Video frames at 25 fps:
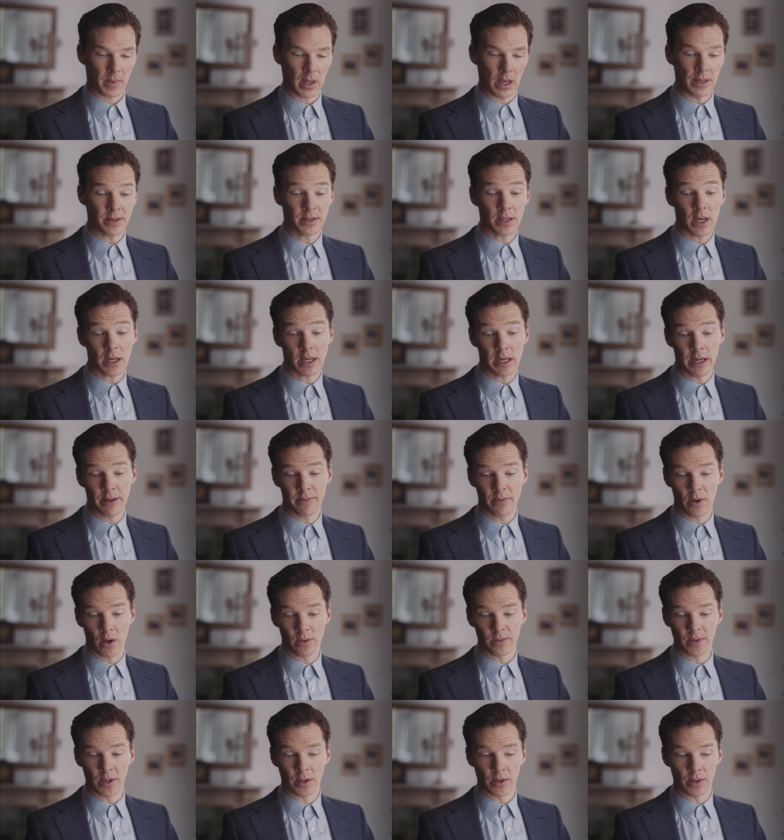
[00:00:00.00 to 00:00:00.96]
It certainly
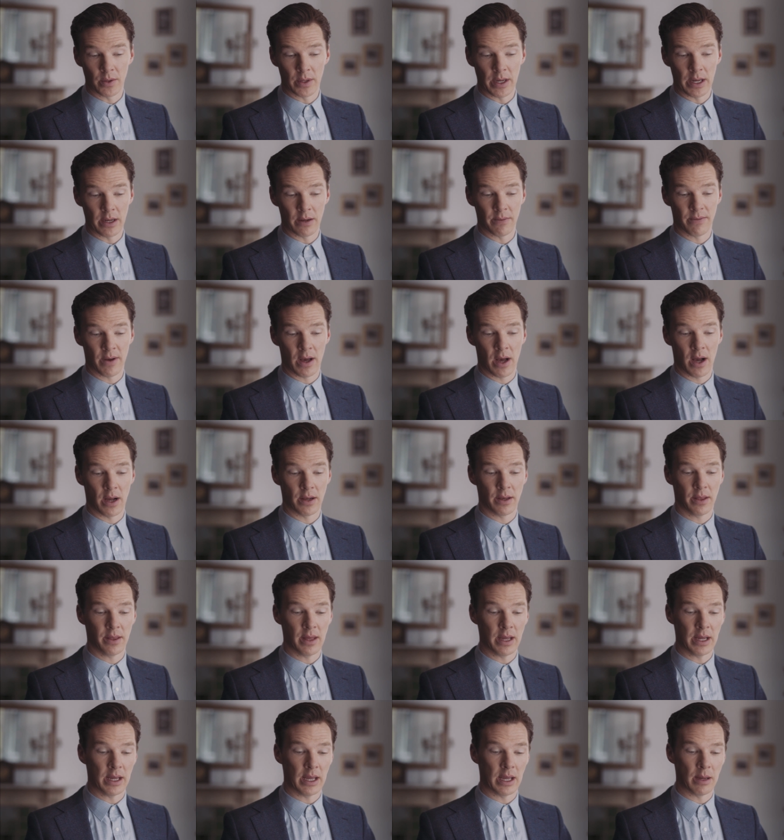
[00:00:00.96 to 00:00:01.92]
involved a good deal of hard
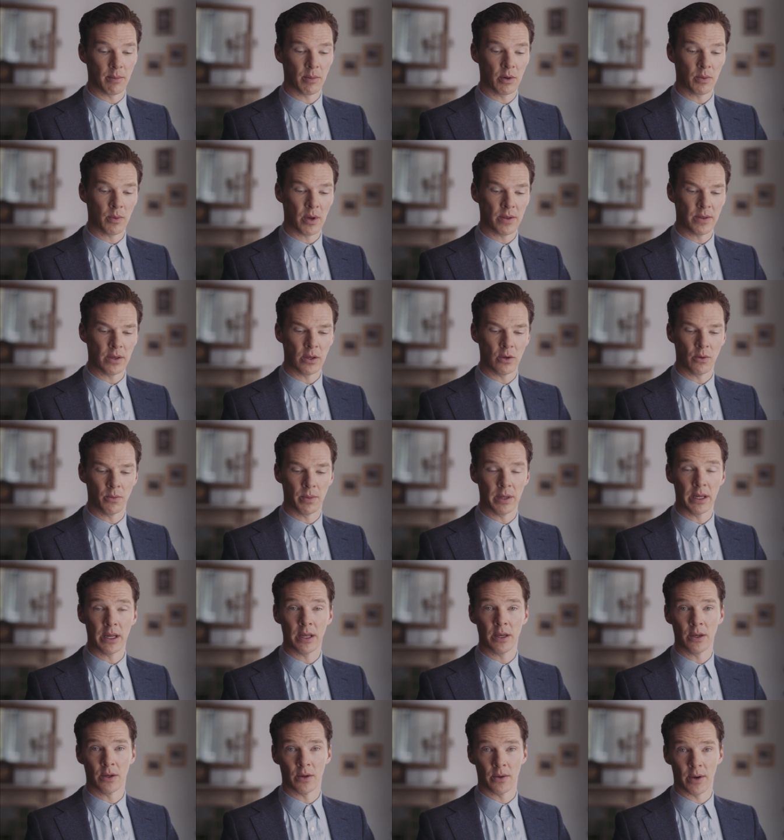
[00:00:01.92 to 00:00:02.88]
thinking, but whether you'd be
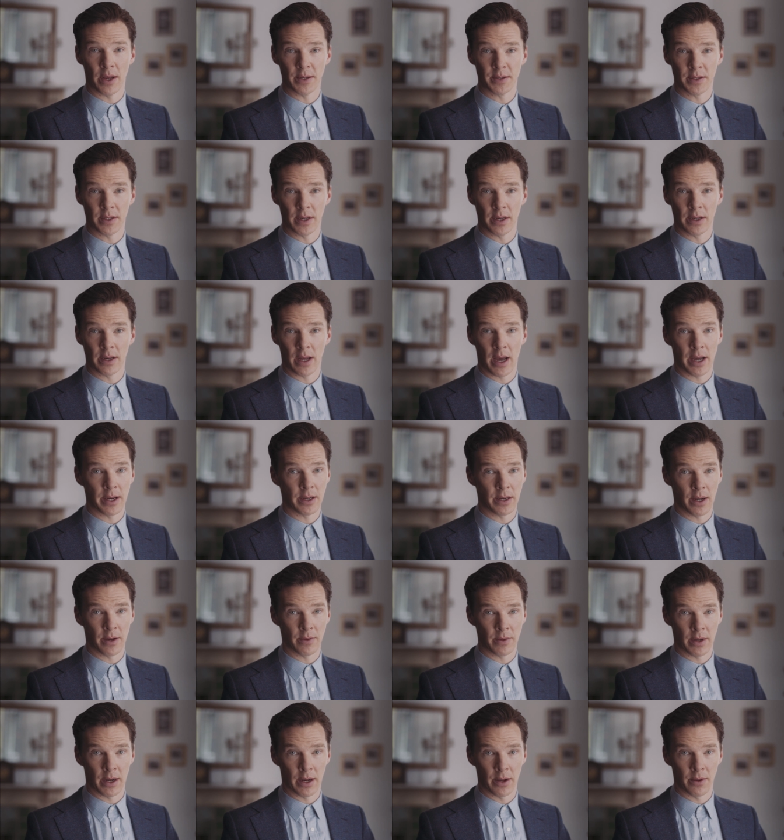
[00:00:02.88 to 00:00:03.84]
interested, I
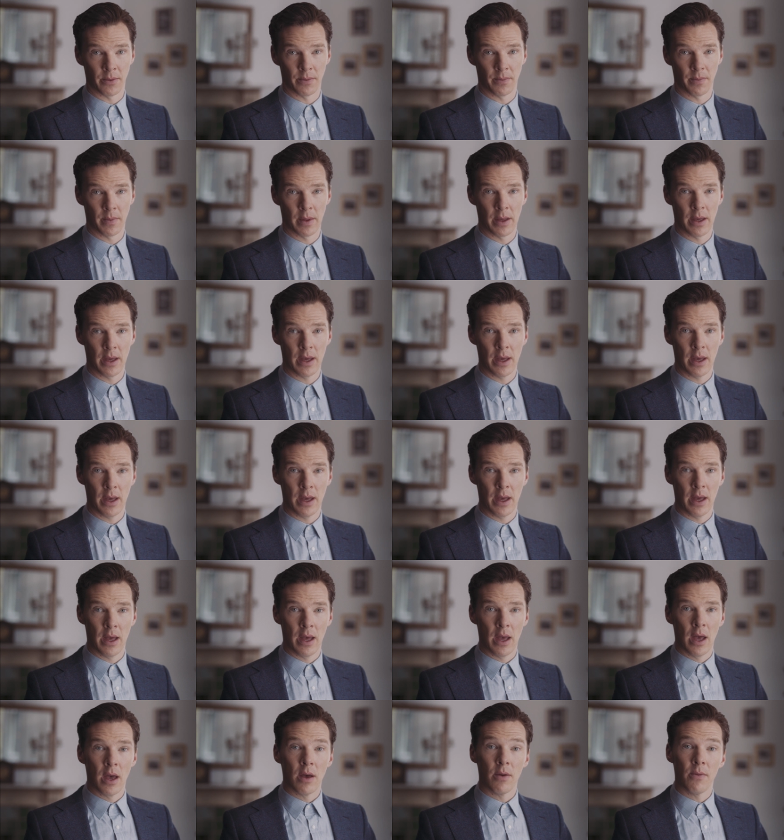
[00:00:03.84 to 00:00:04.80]
don't know.
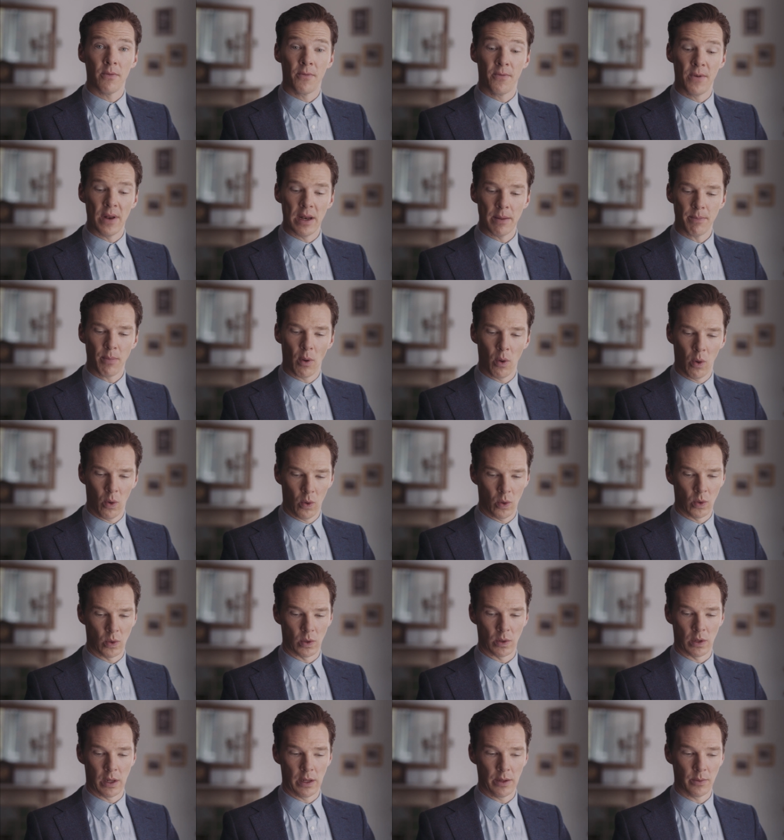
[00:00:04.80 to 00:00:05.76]
Philip
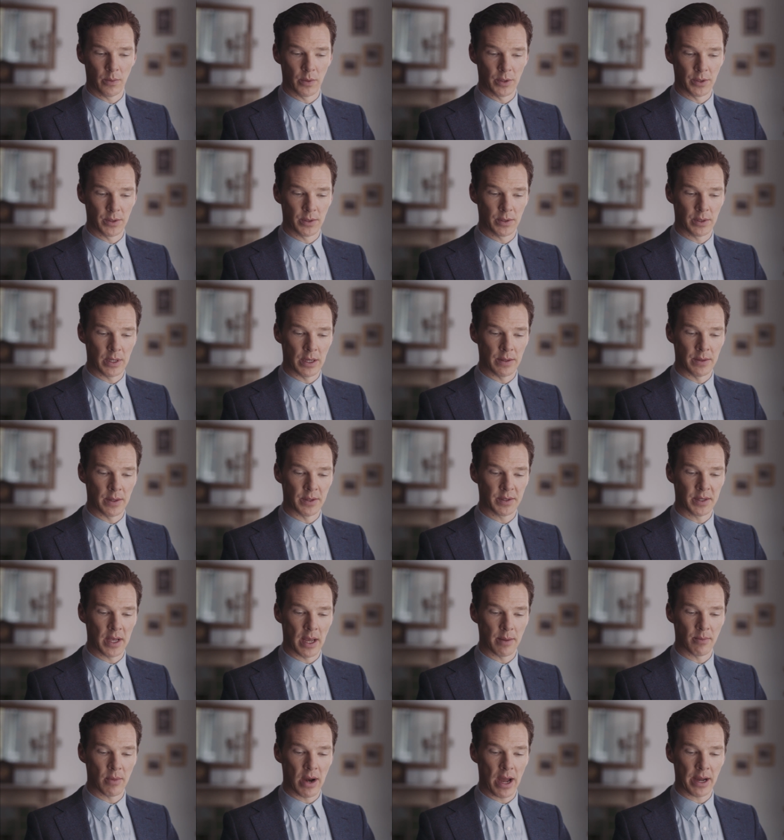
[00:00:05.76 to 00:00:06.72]
Hall was in the
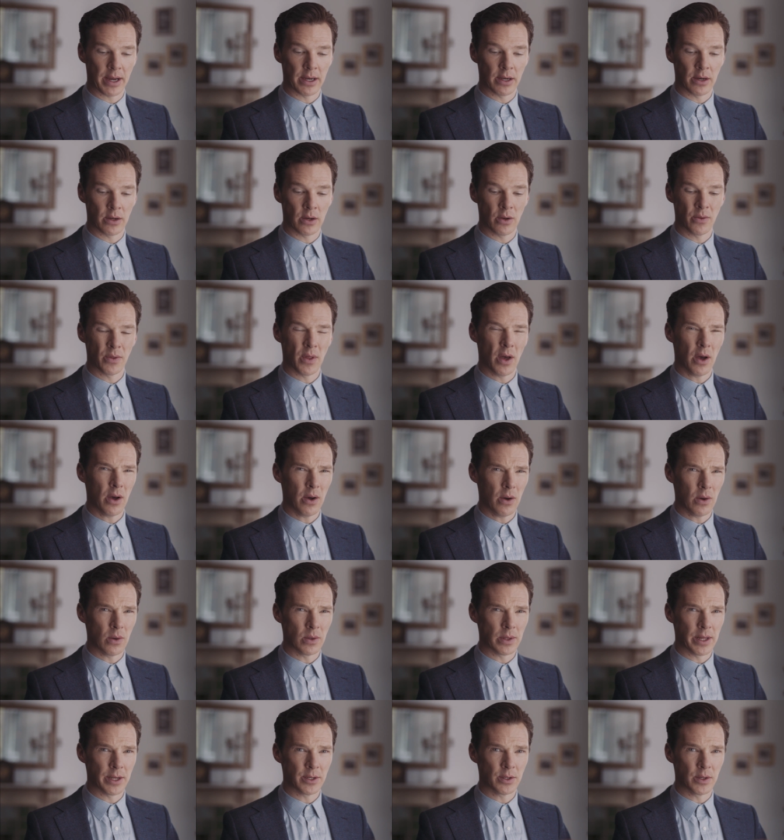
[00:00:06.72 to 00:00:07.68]
same racket, and on the
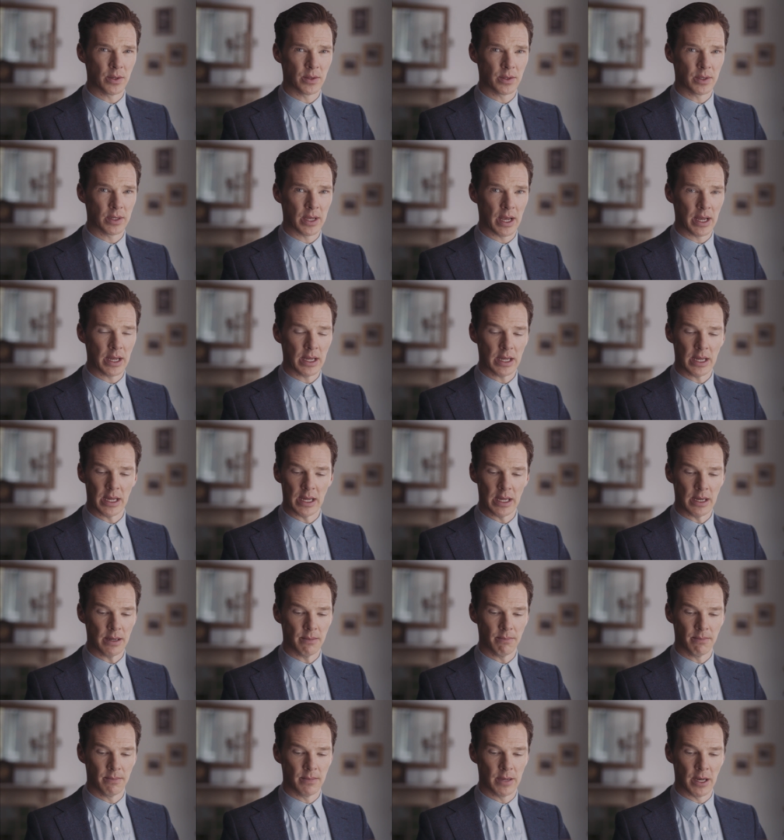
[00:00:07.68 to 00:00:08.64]
whole, I should say
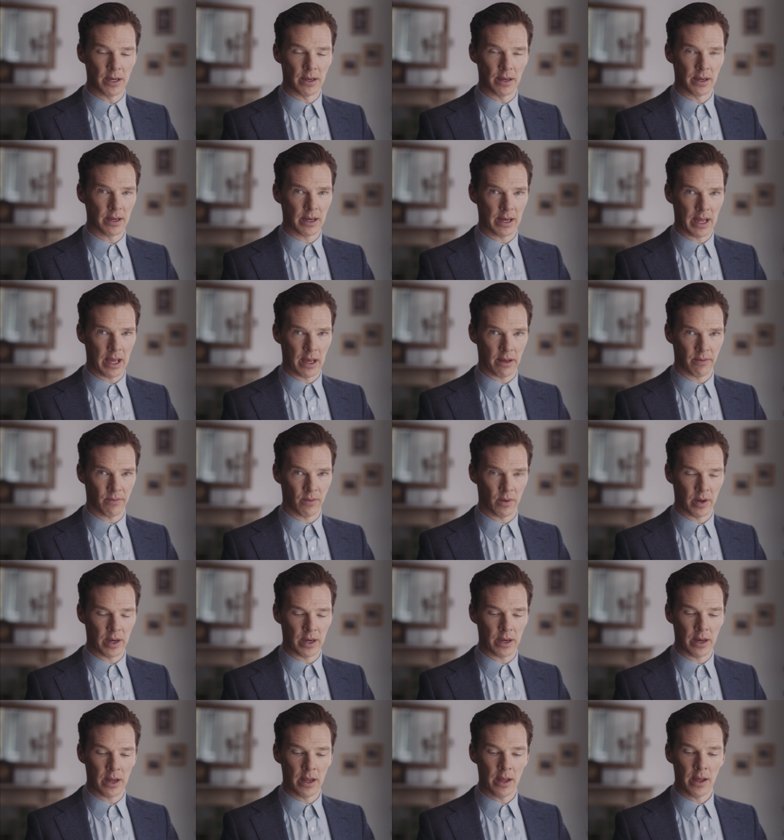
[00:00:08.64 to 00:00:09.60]
he didn't care for
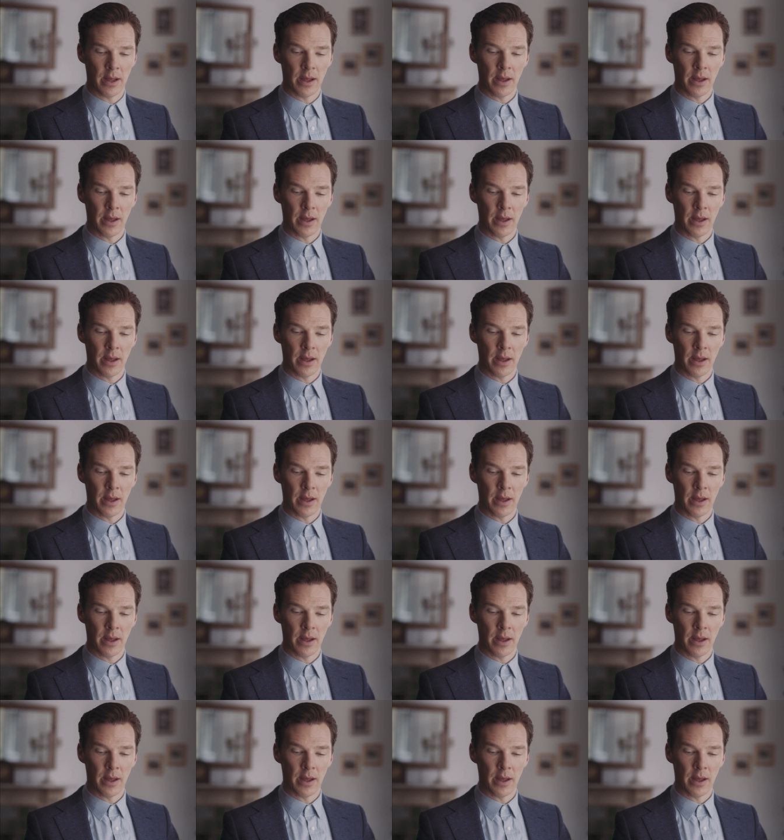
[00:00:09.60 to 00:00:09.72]
it.